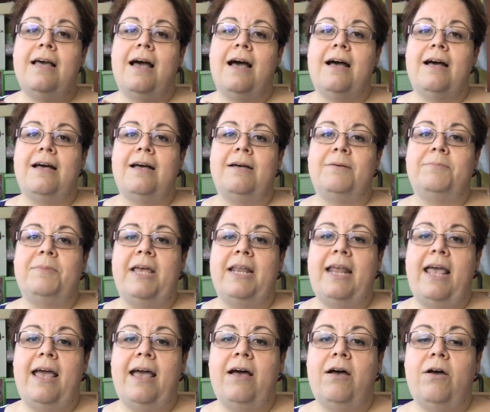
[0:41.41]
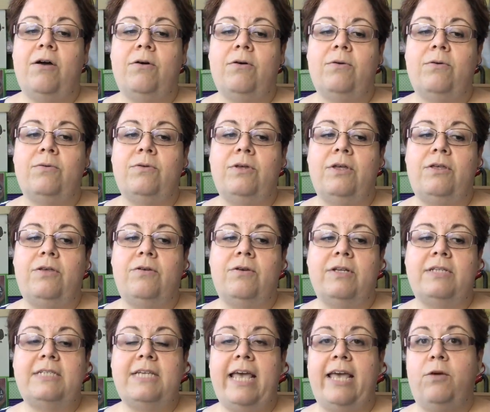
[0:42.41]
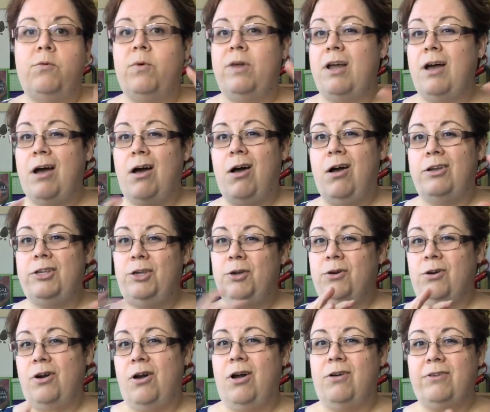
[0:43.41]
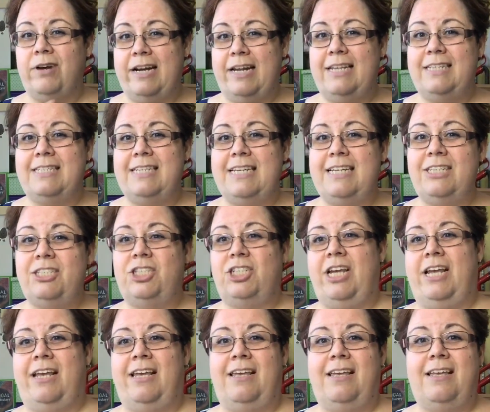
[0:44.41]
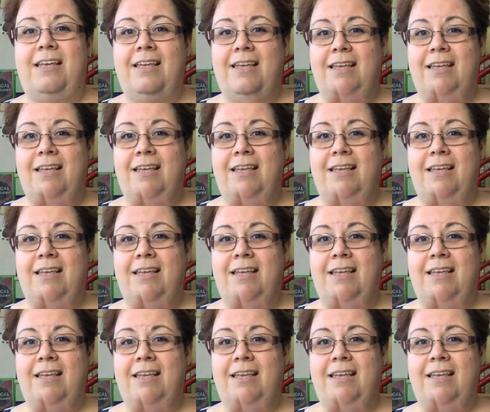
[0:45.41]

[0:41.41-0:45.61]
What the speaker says: and how you could take what you're already teaching